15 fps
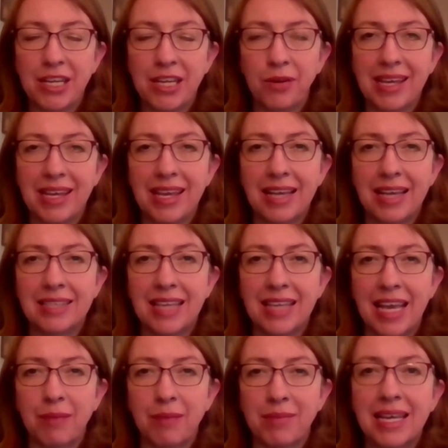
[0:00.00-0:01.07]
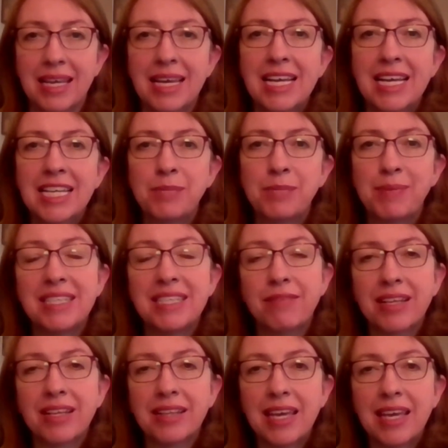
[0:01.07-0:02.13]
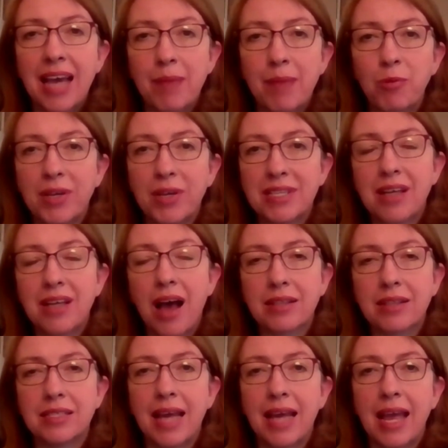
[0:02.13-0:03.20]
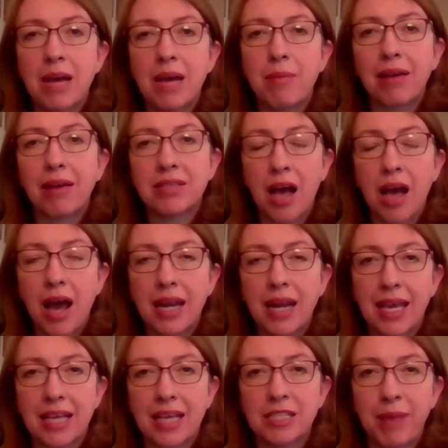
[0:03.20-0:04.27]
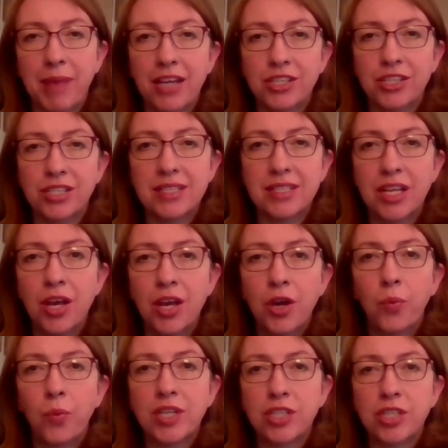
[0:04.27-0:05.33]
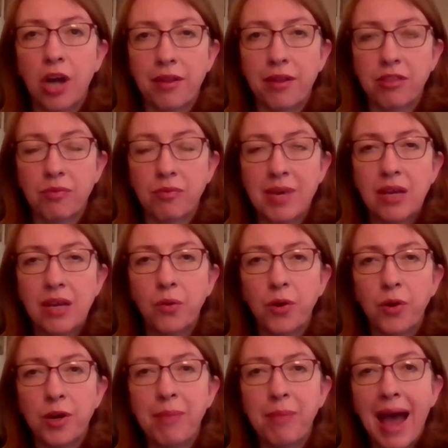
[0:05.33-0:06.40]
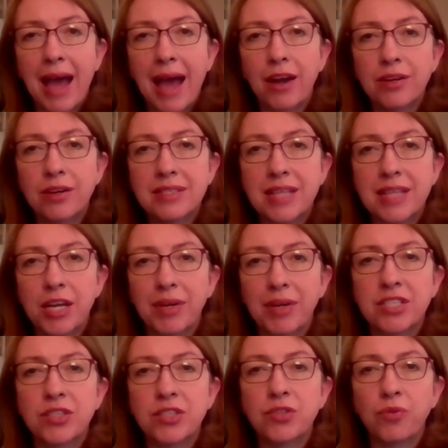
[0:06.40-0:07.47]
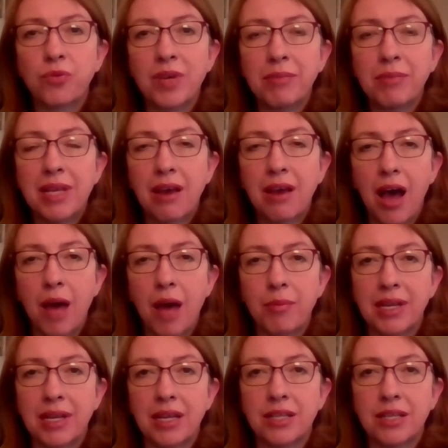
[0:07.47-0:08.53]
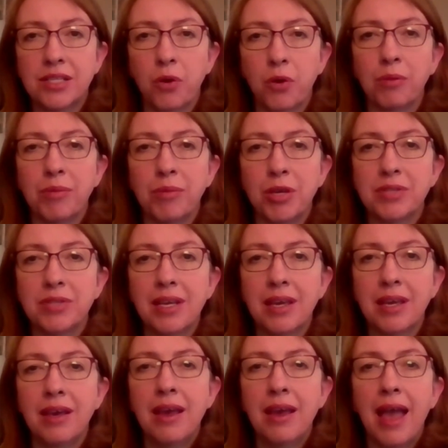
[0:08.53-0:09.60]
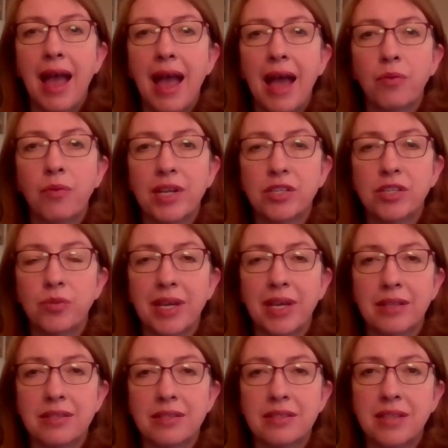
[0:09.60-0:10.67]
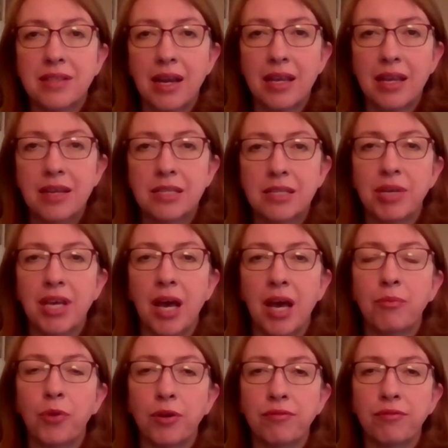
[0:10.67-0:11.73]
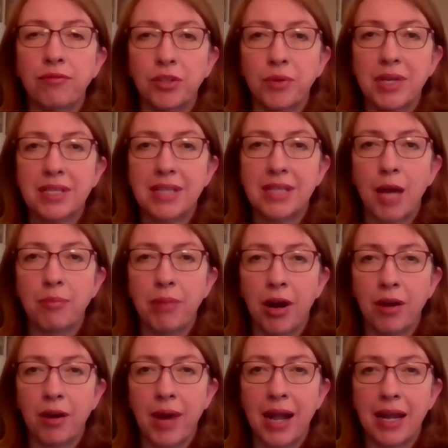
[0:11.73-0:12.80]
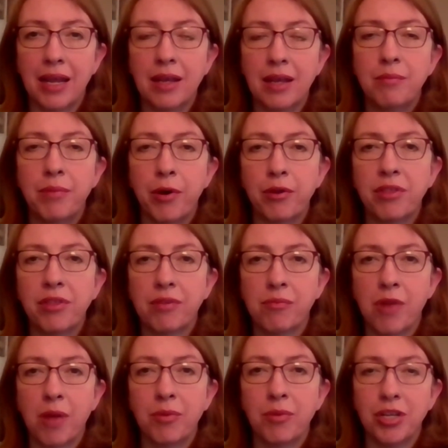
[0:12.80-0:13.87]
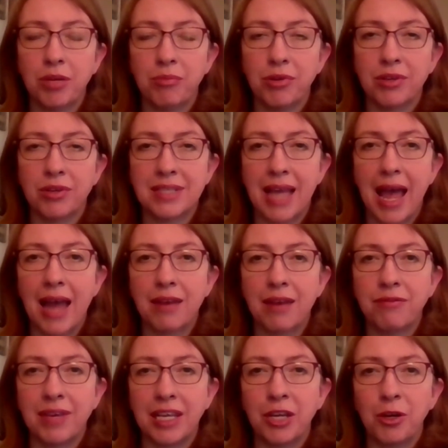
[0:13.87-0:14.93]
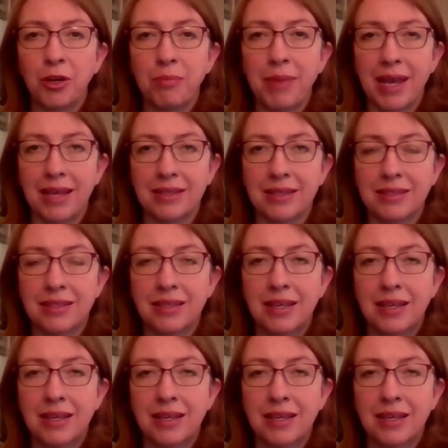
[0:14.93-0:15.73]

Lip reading: Theory exam. Specifically, I'm going to talk today about tonic expansions, which are 3-chord patterns that are extremely common in tonal music and which we can study to become more fluent at part writing, both from Roman numerals and figured bass.